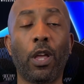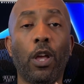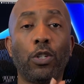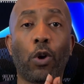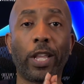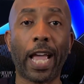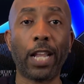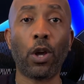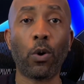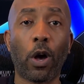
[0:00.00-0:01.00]
So on
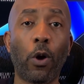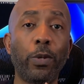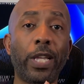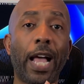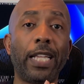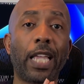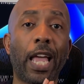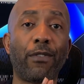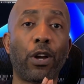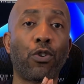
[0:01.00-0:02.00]
that note, I hope you guys
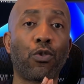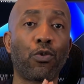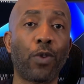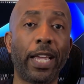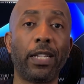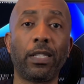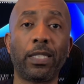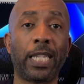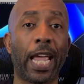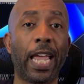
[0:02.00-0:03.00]
have a
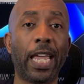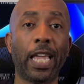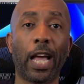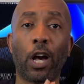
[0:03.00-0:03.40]
great day,